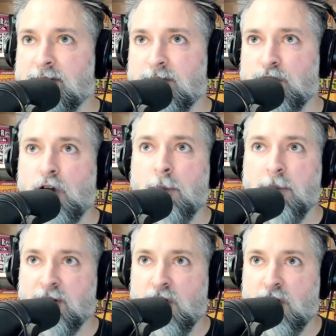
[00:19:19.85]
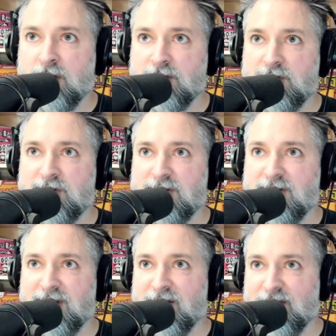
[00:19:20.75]
shopping carts
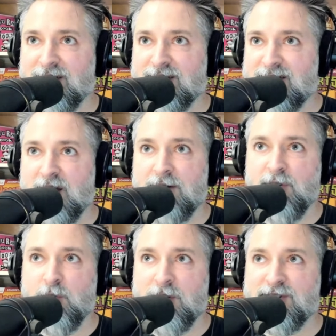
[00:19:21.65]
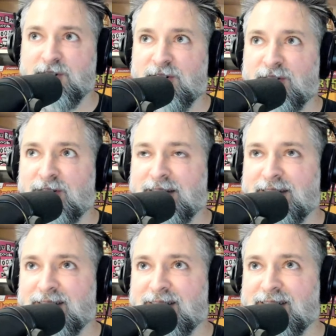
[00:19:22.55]
in the dead of the winter
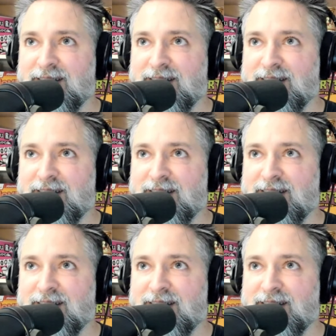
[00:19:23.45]
in